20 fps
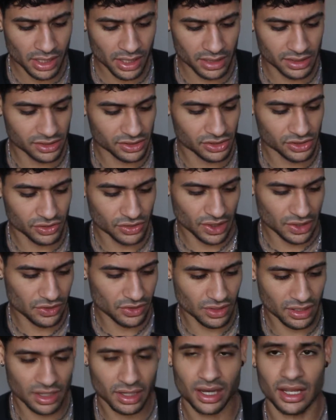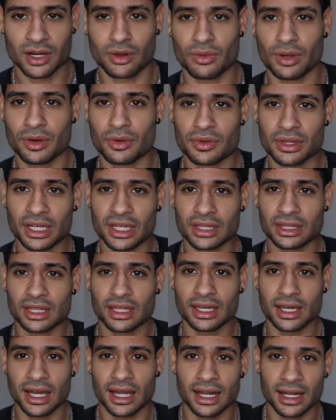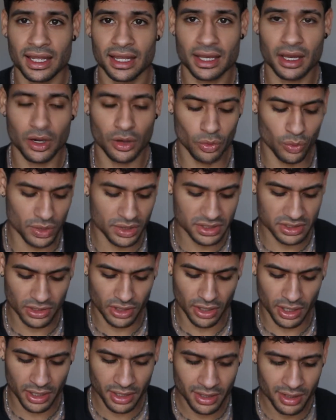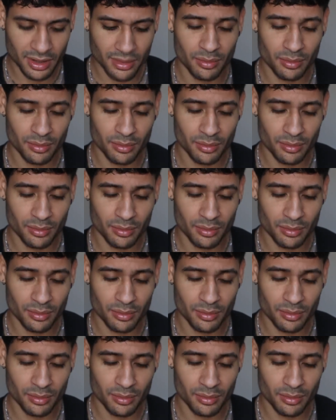It's a shoe that you can kind of wear with anything, kind of like how ones are,